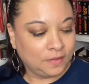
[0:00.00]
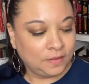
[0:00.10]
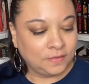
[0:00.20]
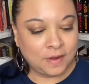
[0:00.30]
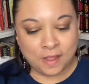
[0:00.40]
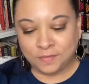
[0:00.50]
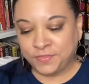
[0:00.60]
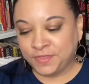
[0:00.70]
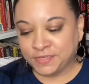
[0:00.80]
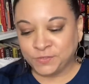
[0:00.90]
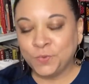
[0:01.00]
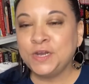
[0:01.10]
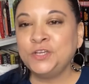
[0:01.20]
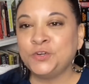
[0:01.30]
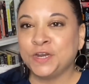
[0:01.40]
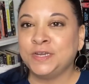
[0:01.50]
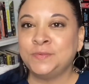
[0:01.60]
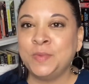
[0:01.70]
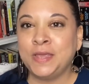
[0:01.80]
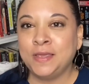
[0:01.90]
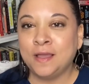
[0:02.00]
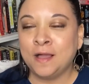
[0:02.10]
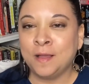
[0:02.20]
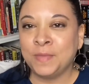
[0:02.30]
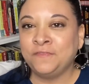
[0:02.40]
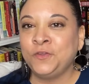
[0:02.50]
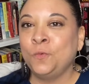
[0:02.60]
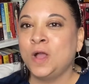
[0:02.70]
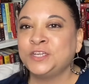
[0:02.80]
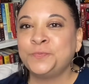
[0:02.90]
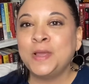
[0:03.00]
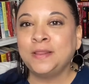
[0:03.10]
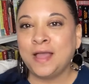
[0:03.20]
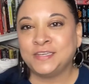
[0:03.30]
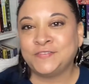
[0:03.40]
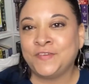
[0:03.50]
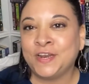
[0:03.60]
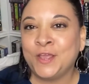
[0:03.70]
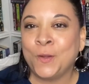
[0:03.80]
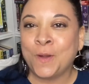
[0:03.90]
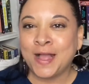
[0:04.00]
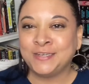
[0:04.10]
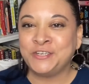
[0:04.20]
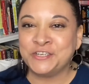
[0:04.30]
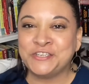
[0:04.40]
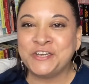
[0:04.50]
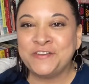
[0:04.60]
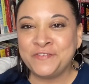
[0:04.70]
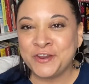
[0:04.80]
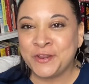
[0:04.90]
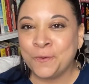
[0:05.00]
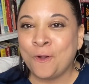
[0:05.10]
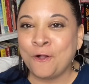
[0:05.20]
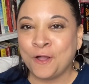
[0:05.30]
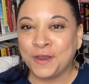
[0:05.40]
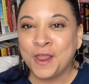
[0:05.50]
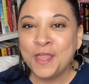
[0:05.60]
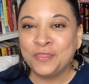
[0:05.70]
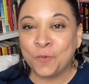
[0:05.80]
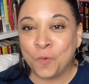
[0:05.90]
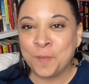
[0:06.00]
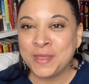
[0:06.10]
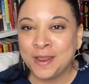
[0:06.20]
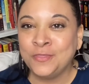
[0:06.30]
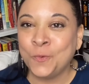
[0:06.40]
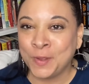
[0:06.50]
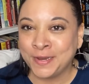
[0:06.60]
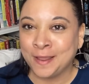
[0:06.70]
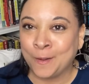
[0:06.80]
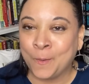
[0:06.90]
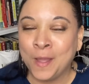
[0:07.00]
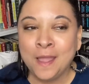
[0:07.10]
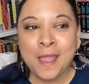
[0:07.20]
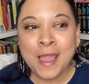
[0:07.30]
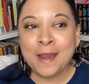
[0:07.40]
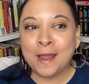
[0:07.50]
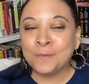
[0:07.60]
Now, this one intrigued me. If you watched my last video, I just did a video on The Woman in the Window, and I